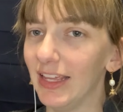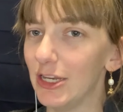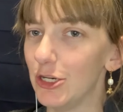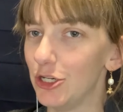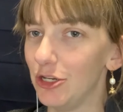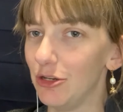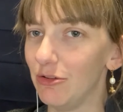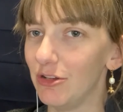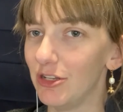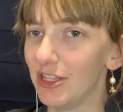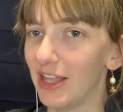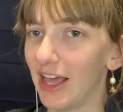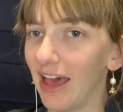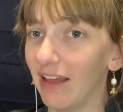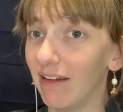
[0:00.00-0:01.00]
issues
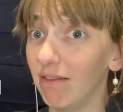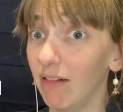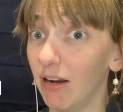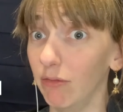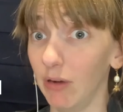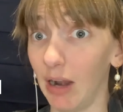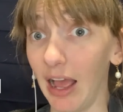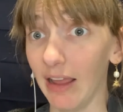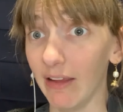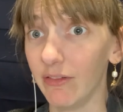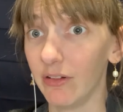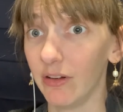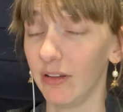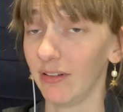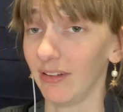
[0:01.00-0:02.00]
that
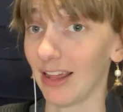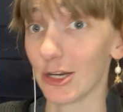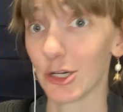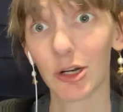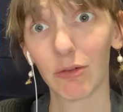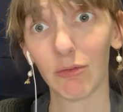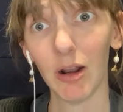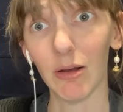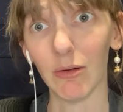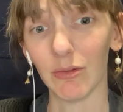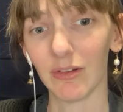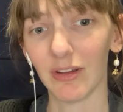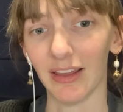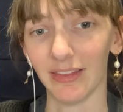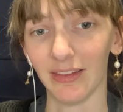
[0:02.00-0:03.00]
arrived slash
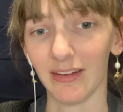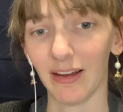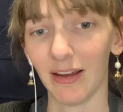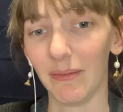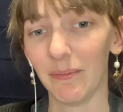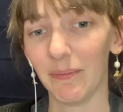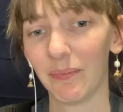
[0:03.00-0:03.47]
arose at the time.